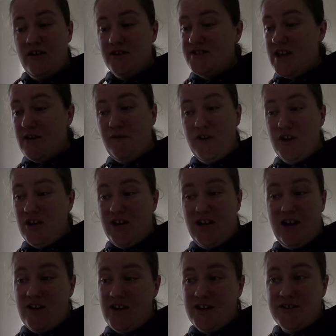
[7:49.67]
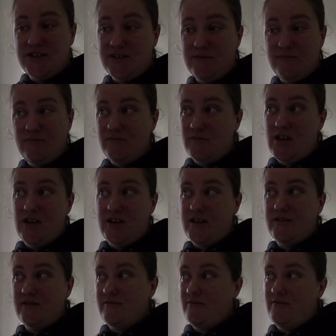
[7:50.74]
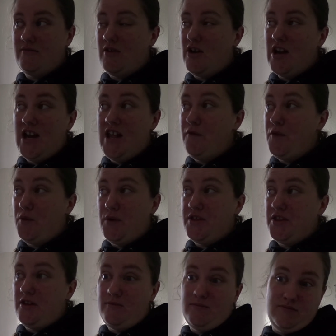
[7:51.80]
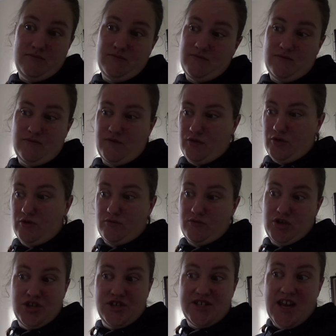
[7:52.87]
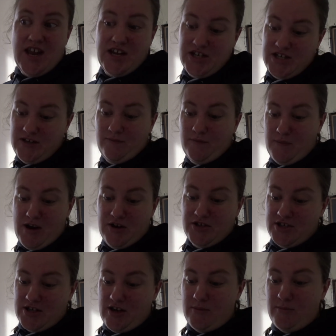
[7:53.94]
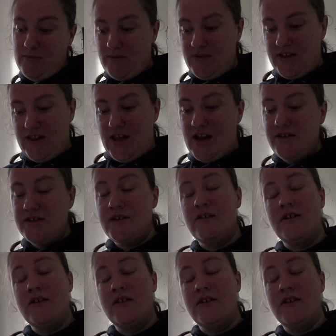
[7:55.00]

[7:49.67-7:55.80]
Definitely liked them. Like, I lived with them for a consecutive amount of time in the end.